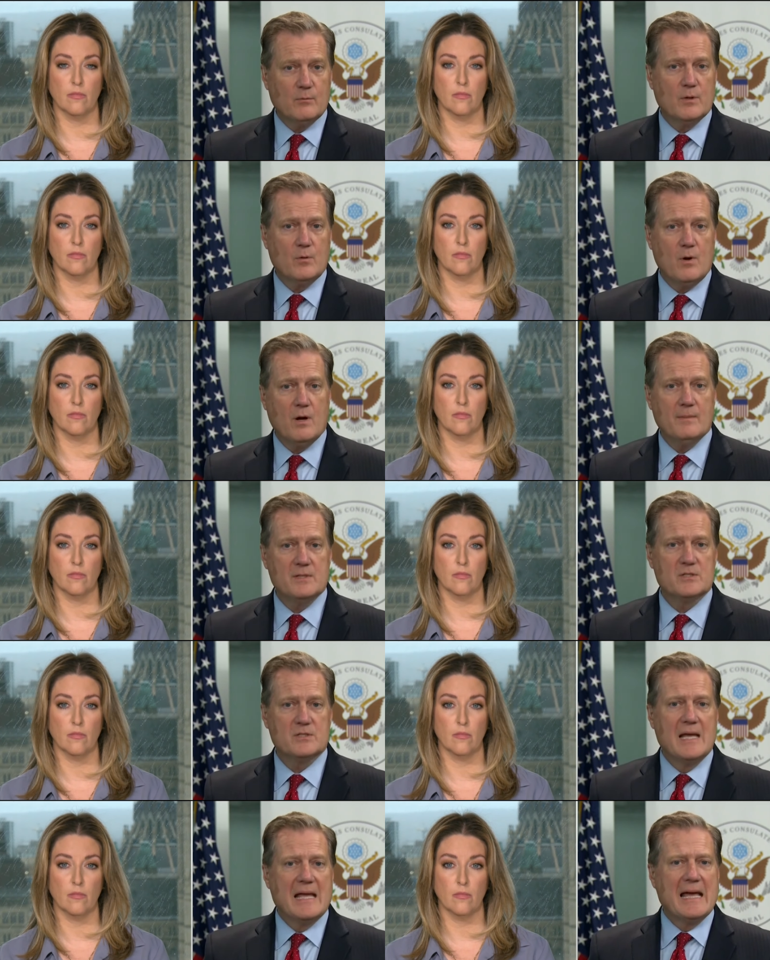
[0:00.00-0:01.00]
Speaker 1: the requirements.
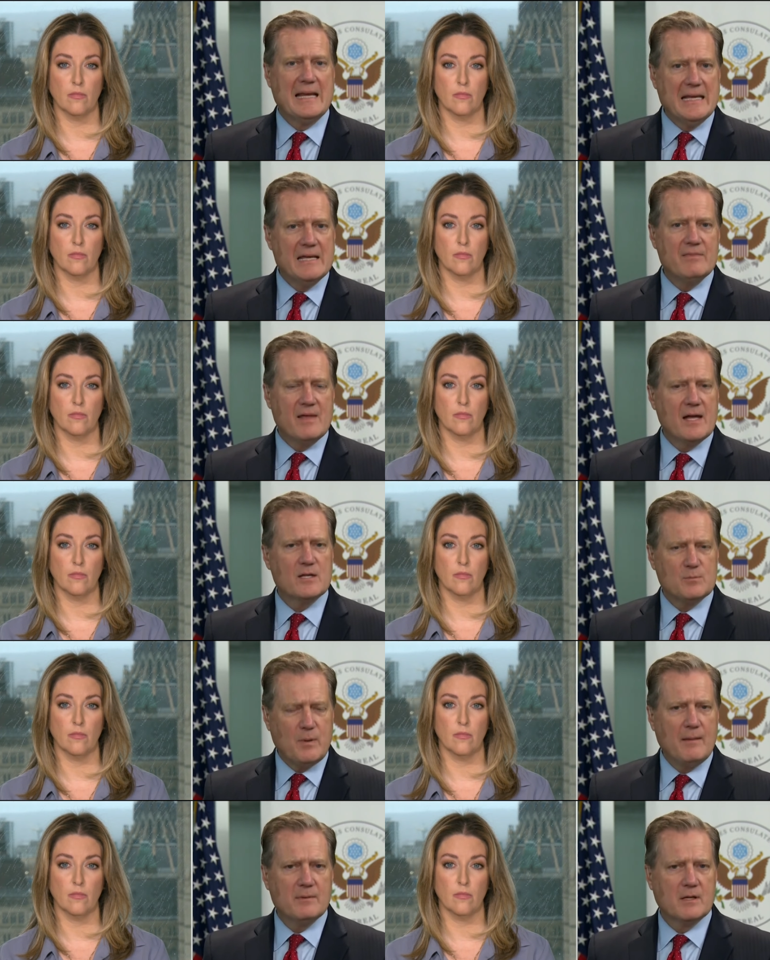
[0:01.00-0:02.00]
And in that, it's
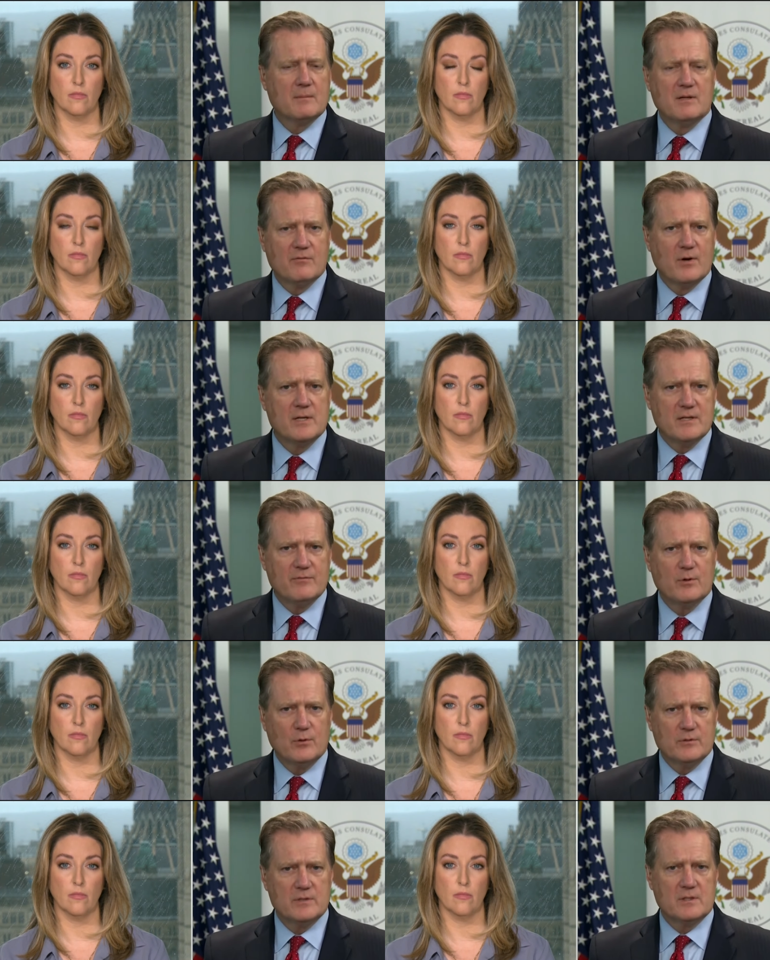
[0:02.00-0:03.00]
probably going to be a very
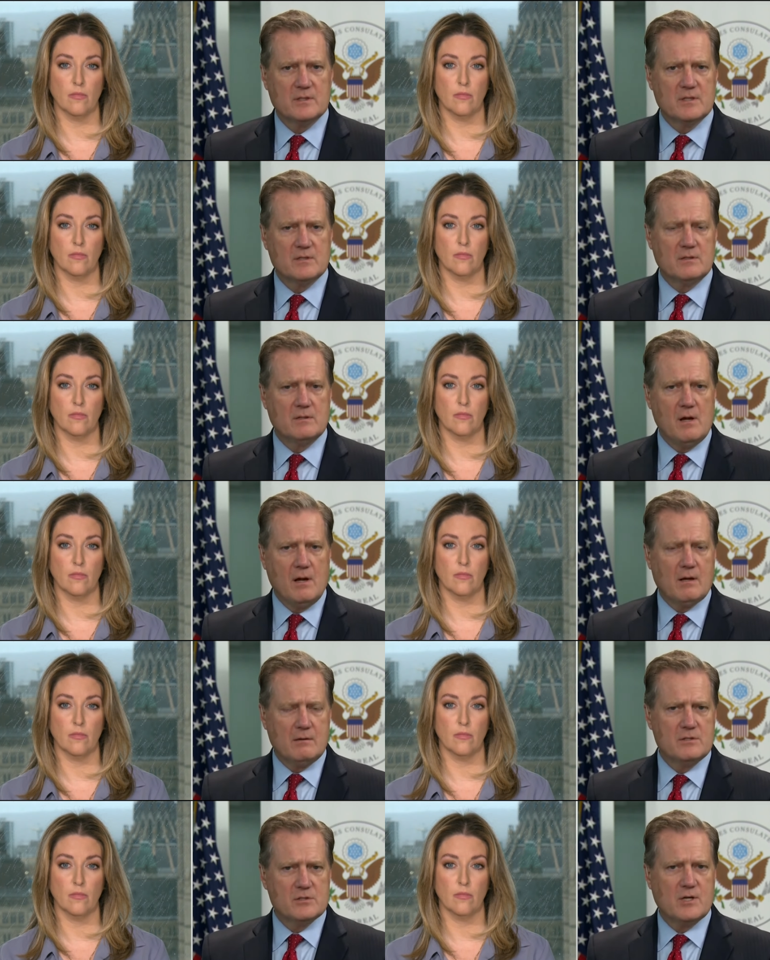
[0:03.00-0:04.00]
difficult di di uh,
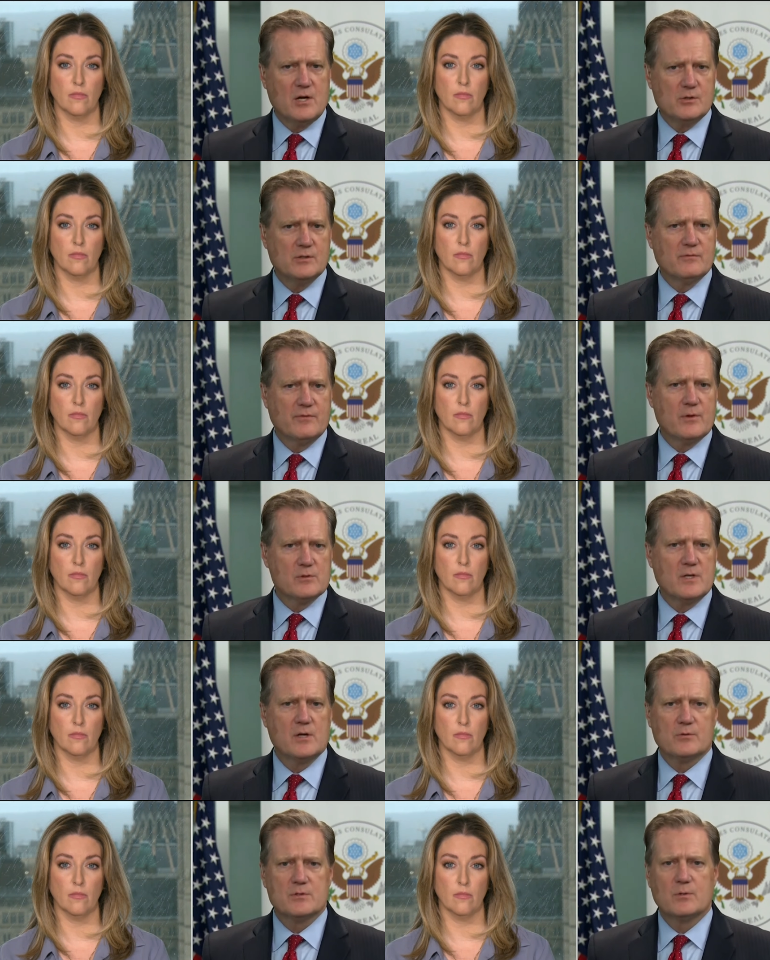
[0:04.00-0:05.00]
discussion for those
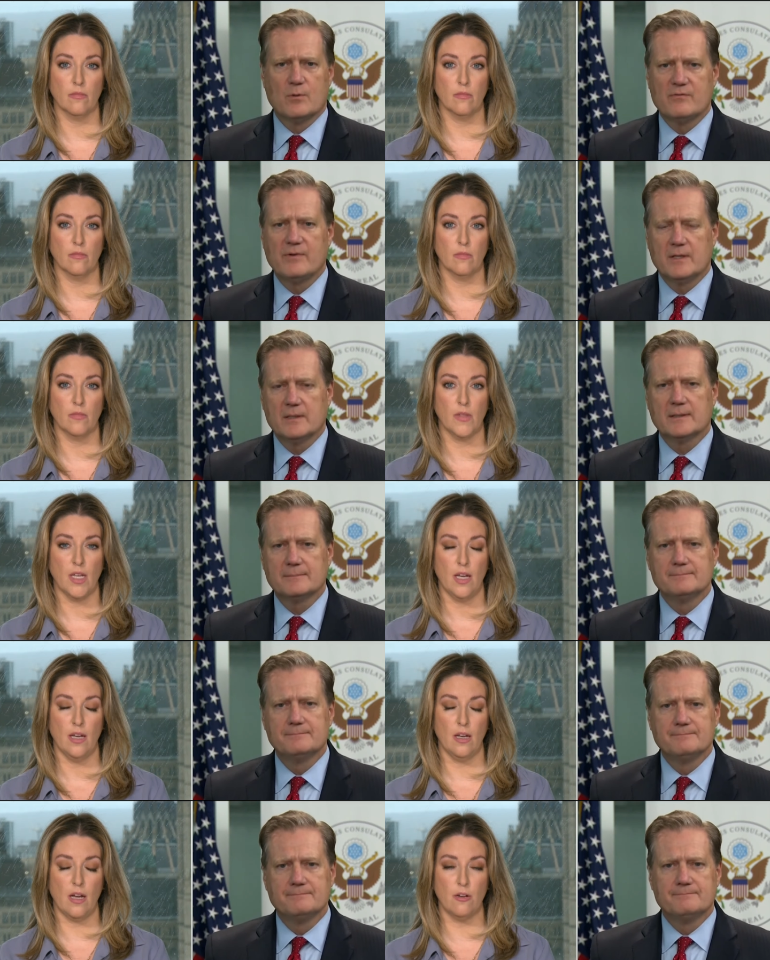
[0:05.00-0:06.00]
countries who are failing.
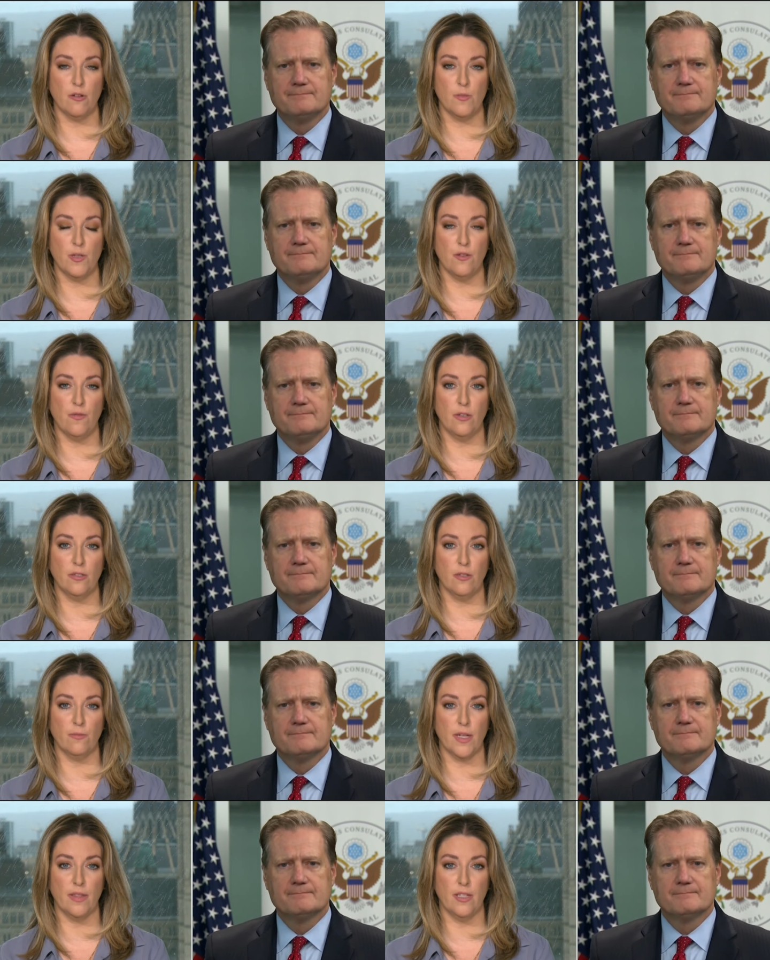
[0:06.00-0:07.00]
Speaker 2: Congressman, you've also
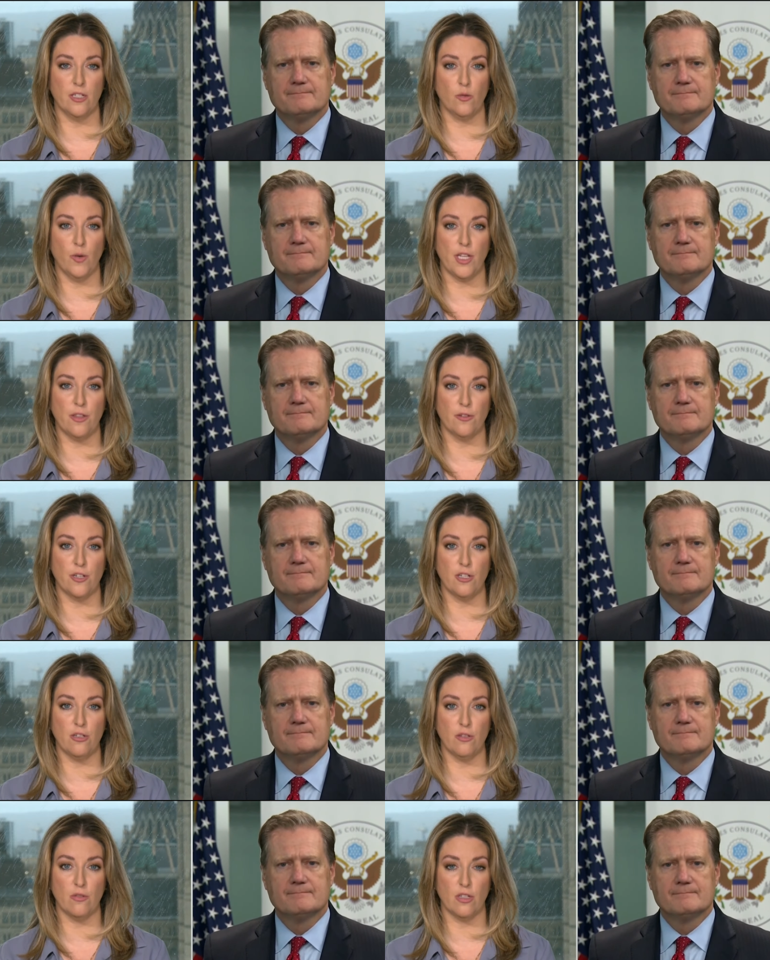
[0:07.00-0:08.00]
written that
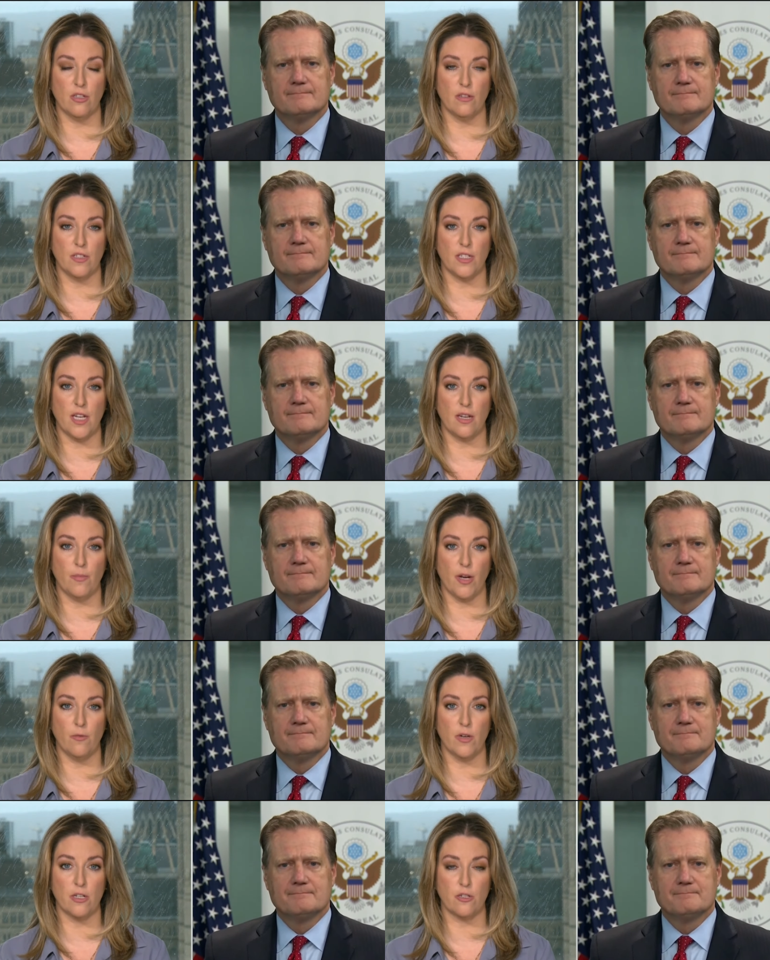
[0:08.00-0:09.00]
2032, the, the date by
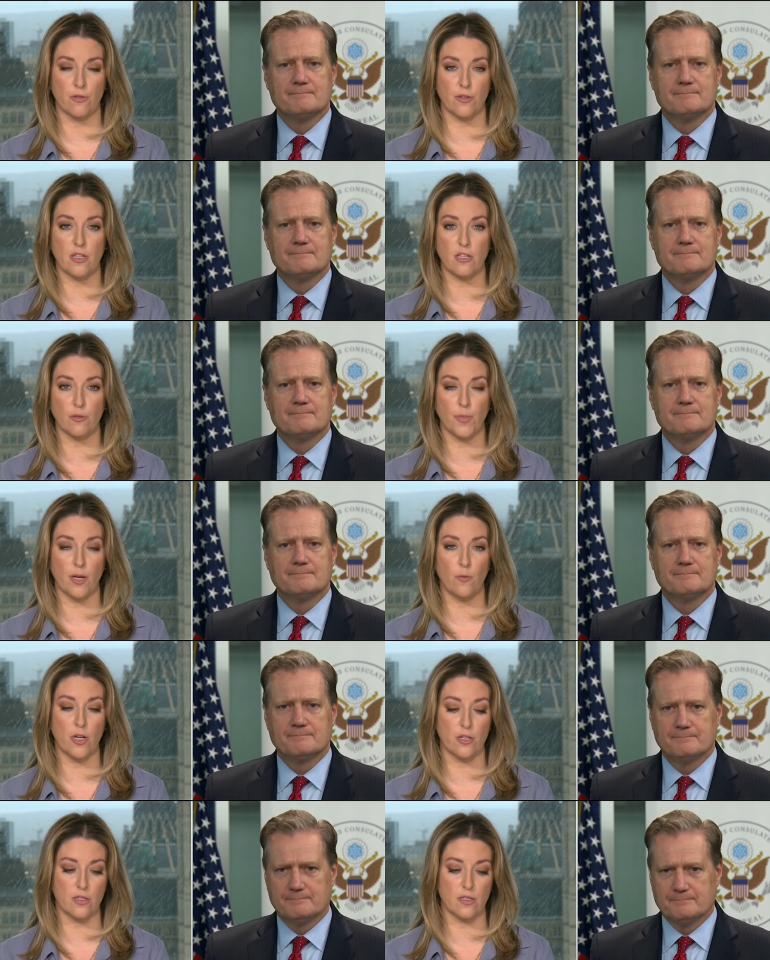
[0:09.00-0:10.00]
which or the year by
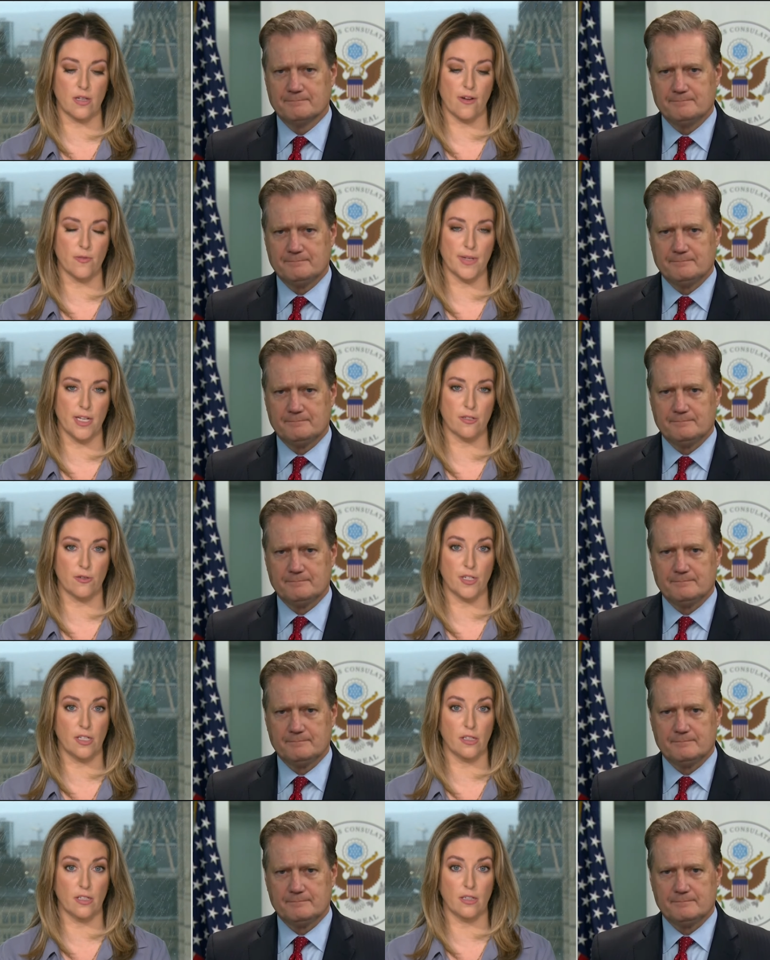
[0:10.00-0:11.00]
which this government has
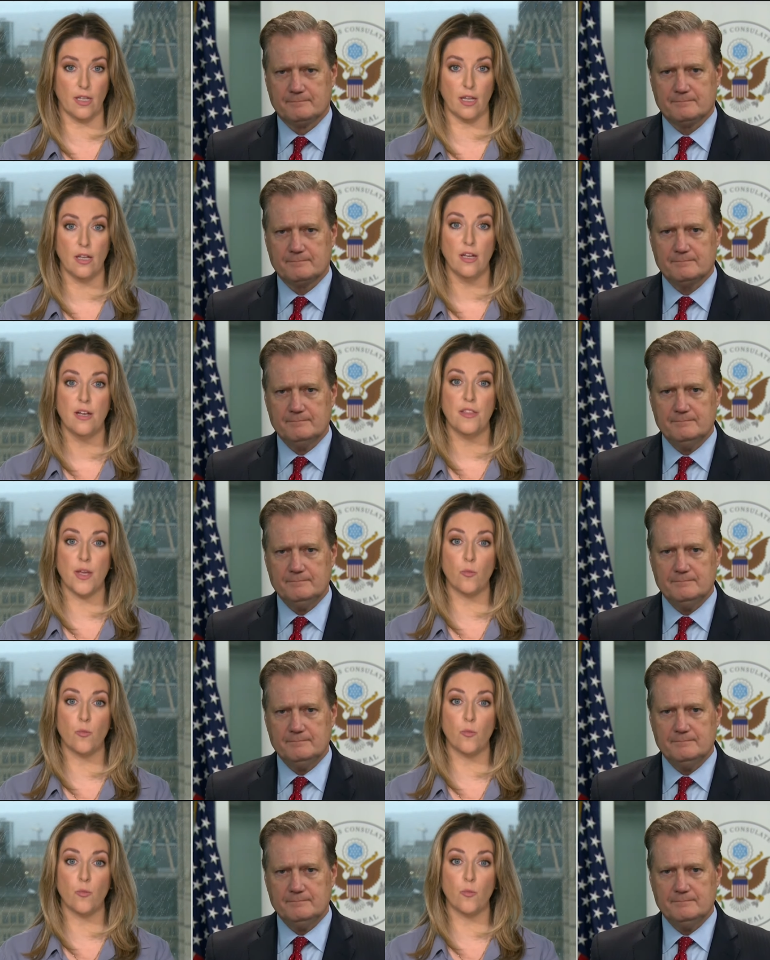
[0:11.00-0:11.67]
articulated they, they